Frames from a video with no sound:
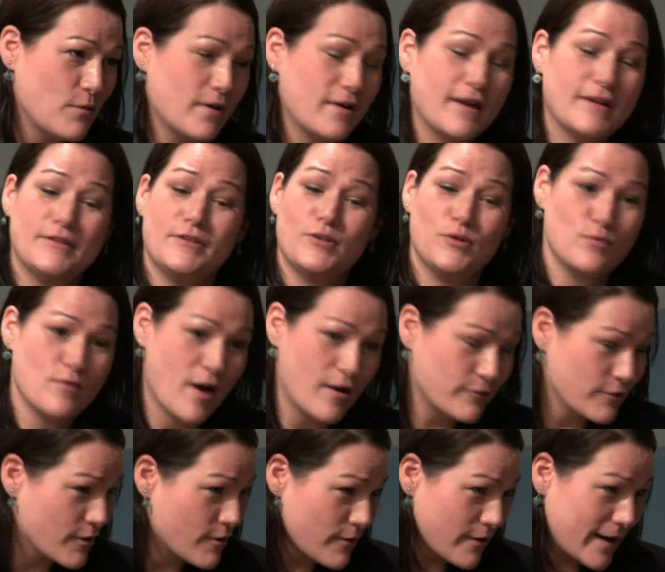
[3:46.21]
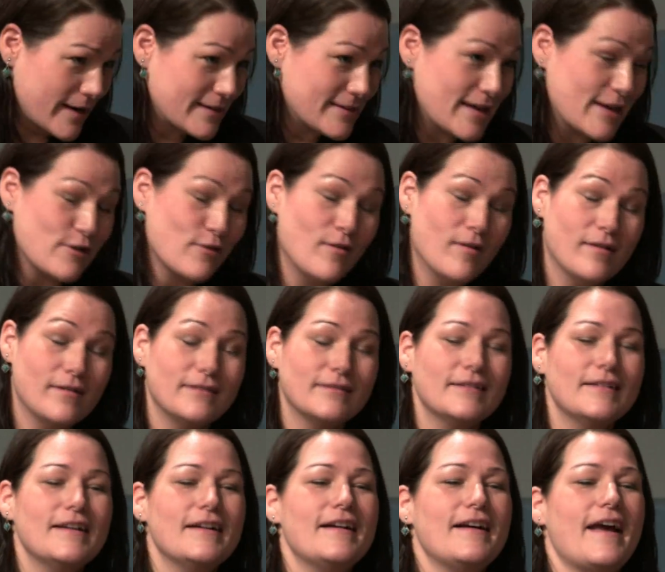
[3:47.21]
one I do not regret at
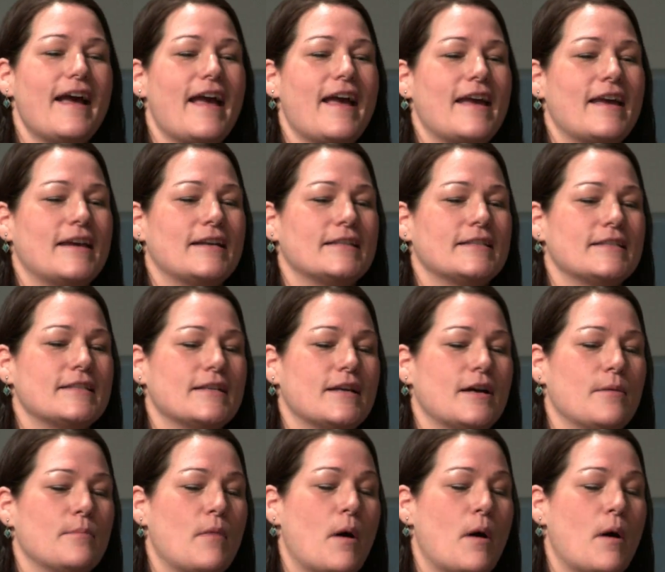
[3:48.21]
all. And